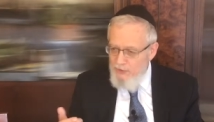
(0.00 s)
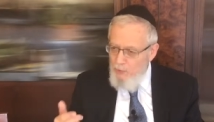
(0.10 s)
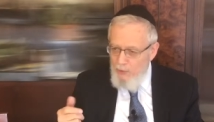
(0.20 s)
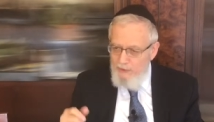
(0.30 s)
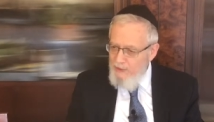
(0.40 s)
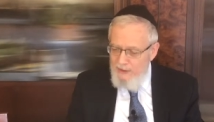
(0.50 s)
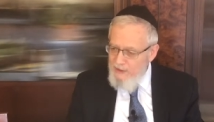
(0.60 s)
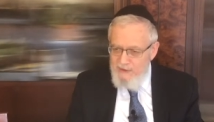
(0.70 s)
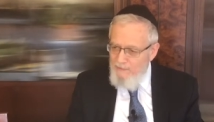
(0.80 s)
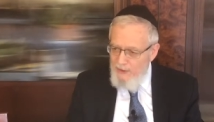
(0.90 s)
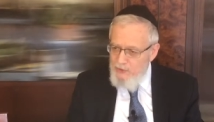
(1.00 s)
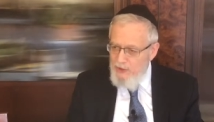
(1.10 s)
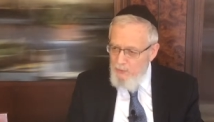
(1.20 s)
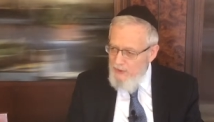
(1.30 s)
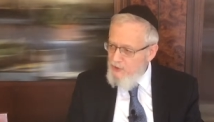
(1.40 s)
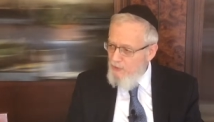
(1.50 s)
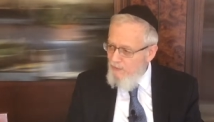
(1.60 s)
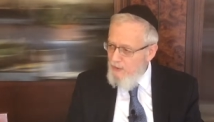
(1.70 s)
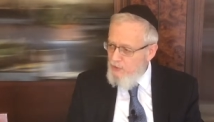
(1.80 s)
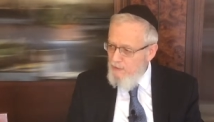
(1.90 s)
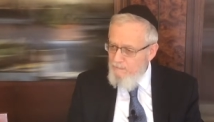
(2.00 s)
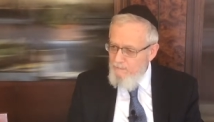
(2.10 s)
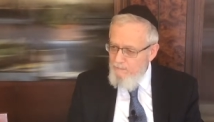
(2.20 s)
The order it doesn't function the way it should function.